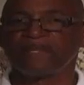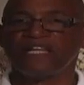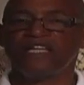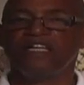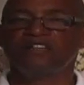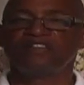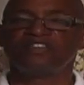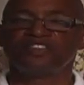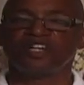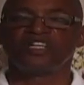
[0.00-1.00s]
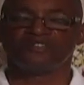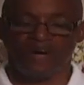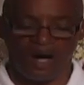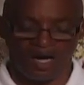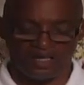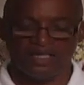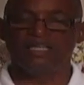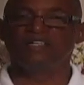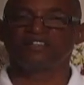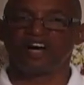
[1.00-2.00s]
He is the Son of God.
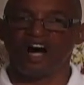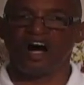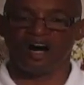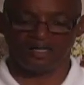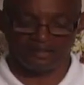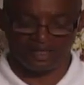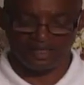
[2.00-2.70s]
He is God